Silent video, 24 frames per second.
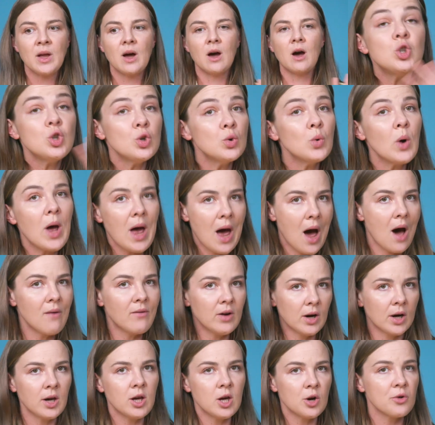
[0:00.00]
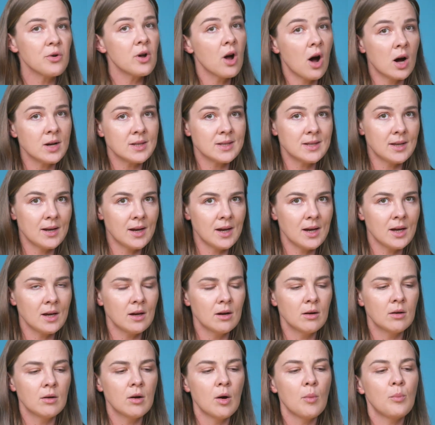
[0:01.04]
Do have a curiosity,
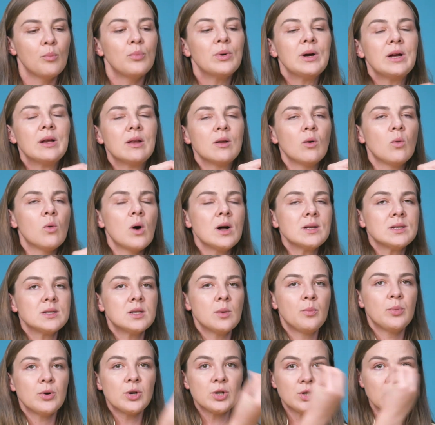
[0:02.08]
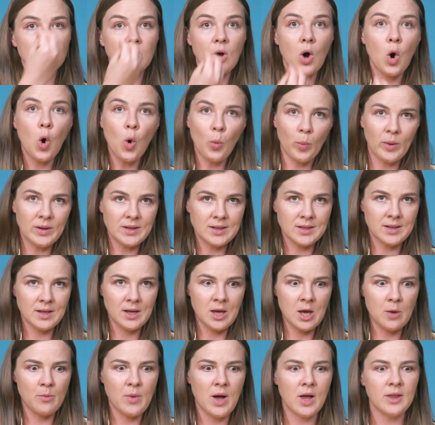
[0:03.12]
but once the person opens
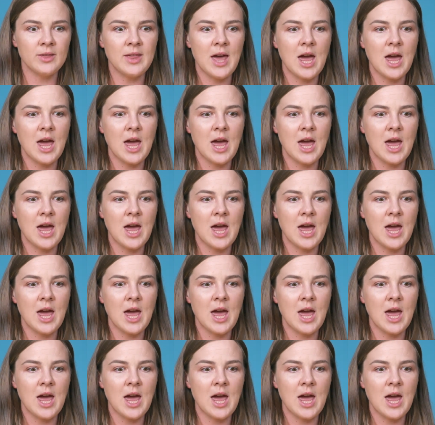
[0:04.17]
the email,